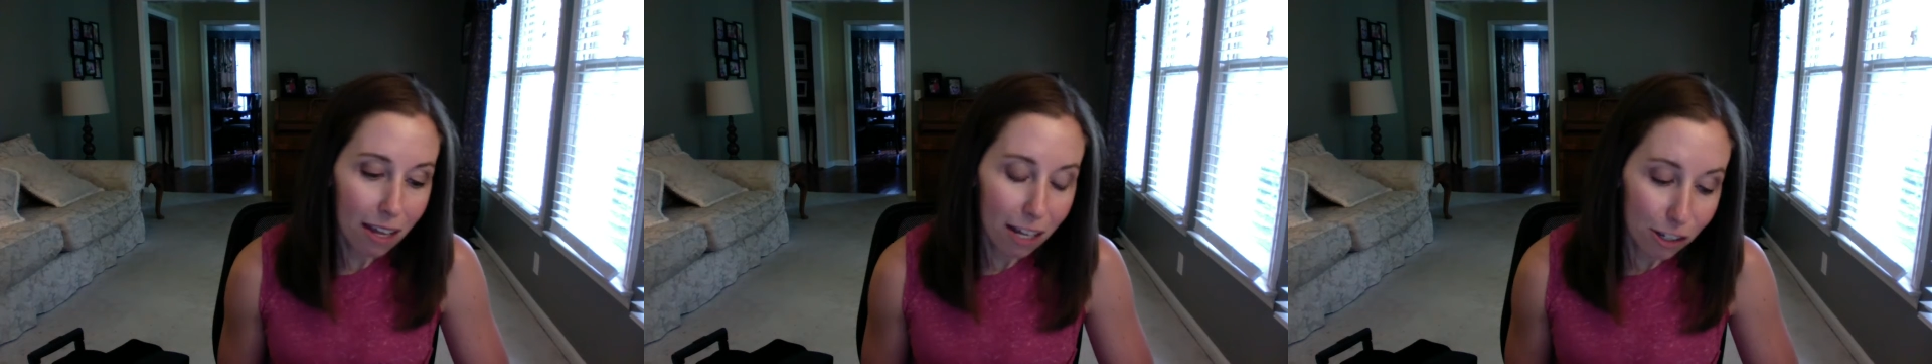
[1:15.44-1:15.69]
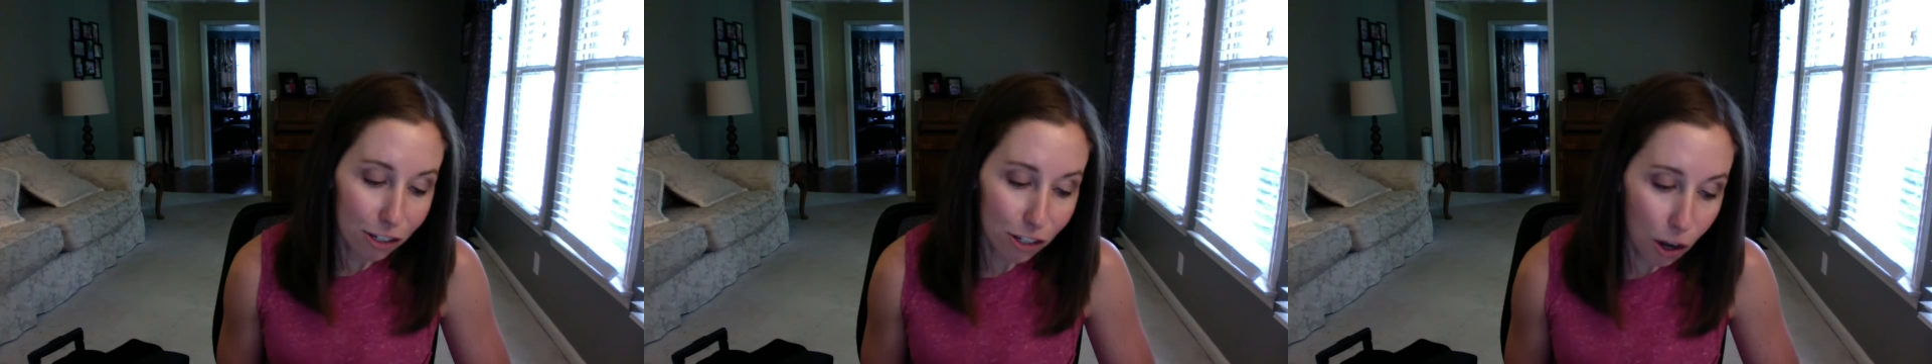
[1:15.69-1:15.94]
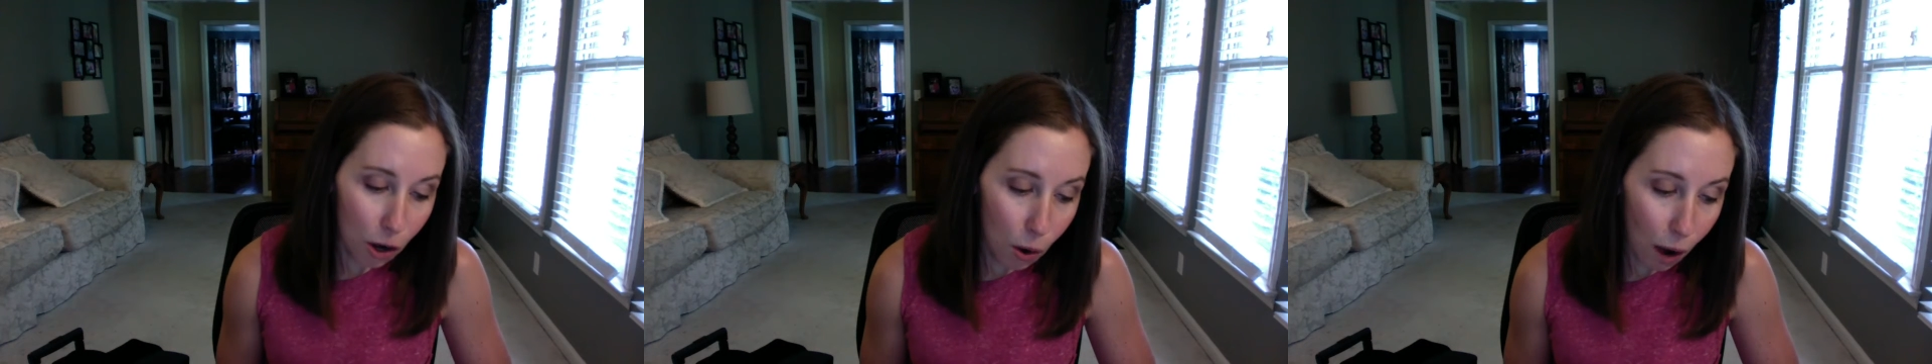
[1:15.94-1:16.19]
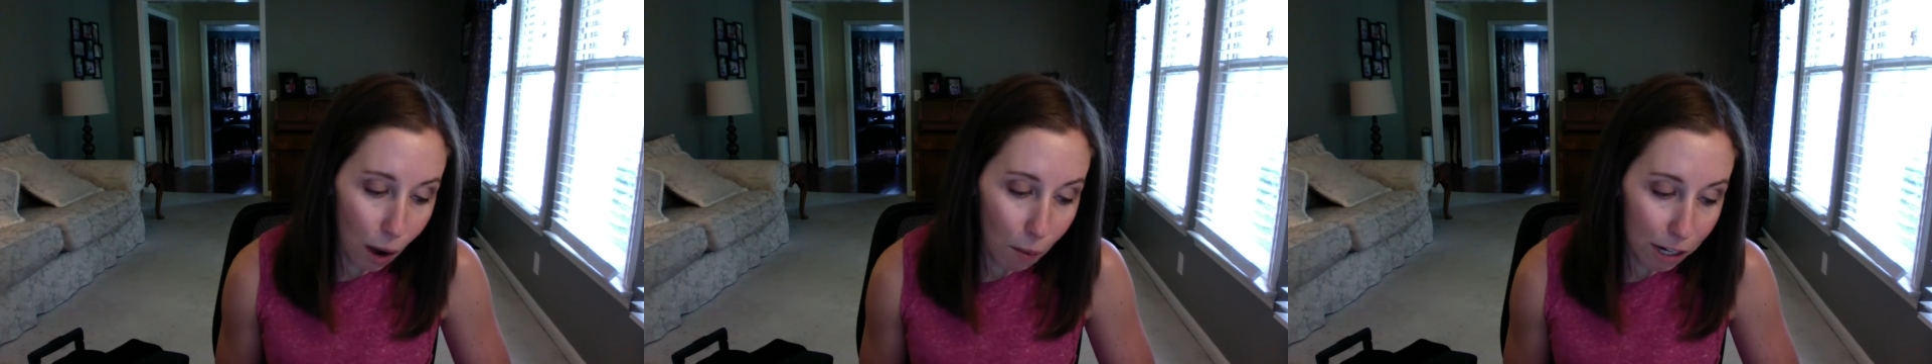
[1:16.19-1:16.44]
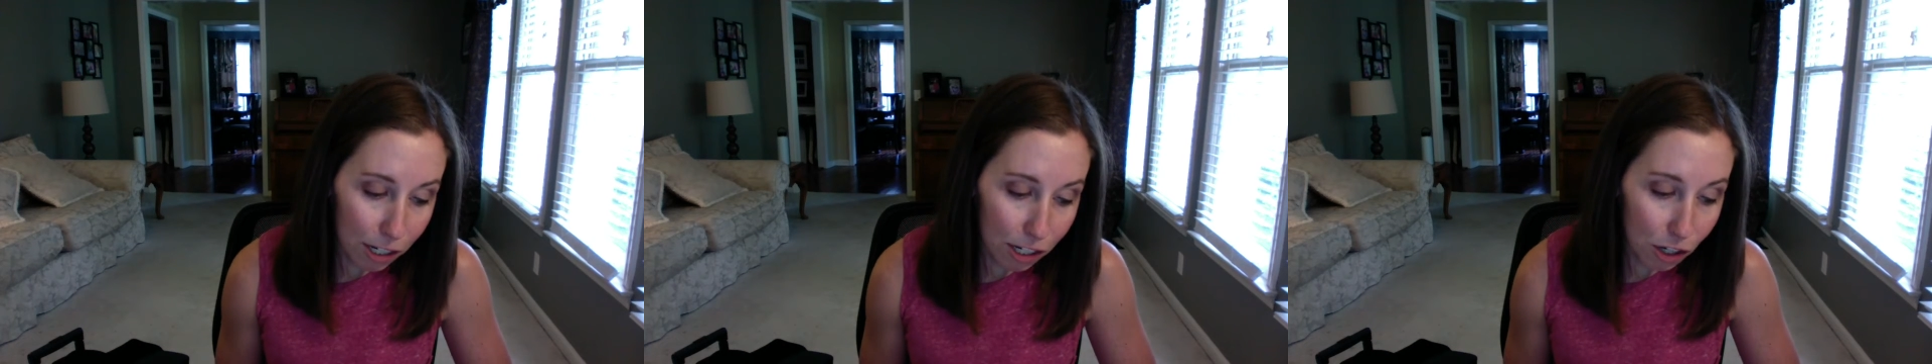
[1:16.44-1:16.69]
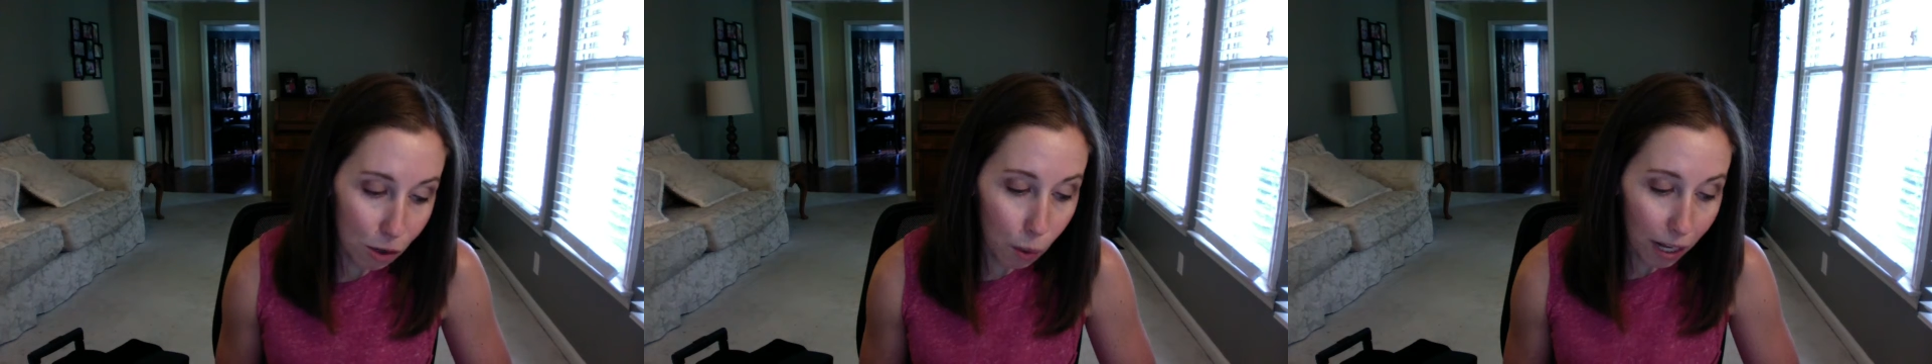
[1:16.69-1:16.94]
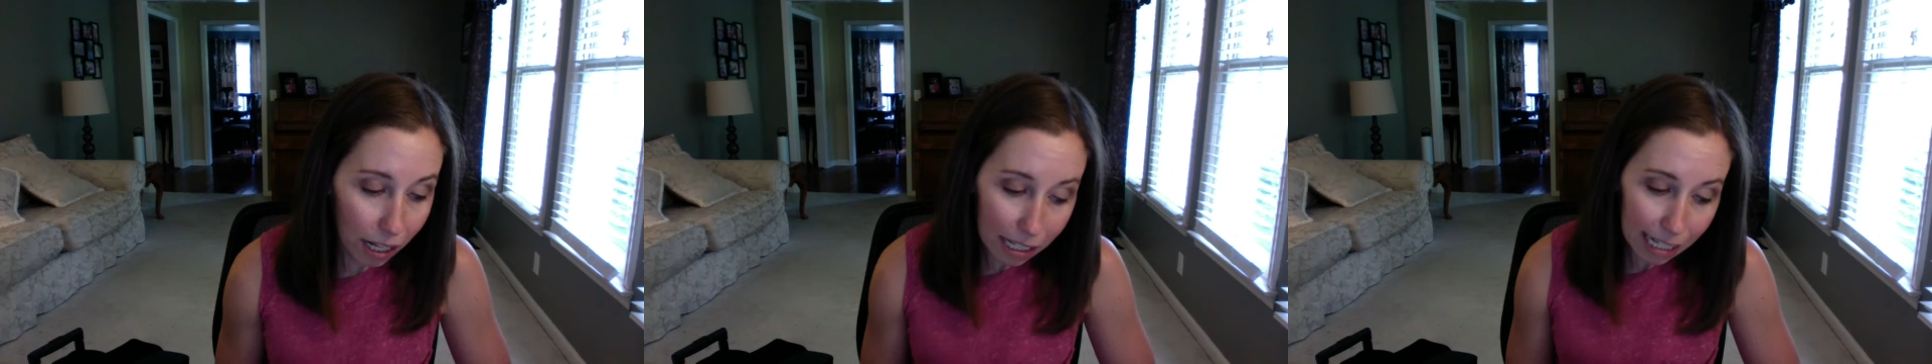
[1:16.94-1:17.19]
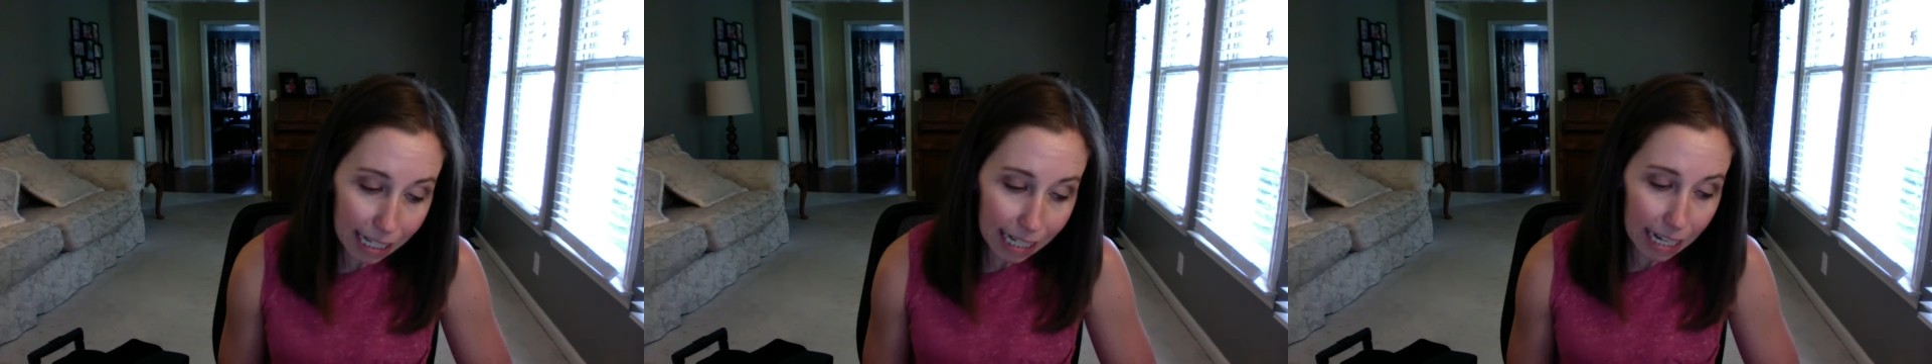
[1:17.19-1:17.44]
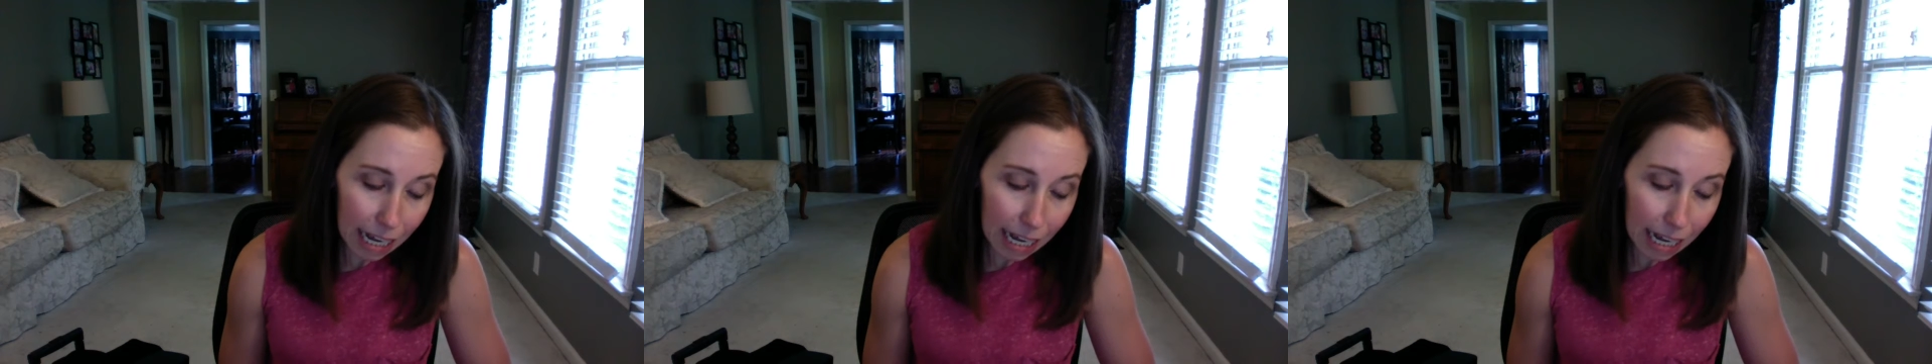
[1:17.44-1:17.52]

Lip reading: So I wanted to quickly,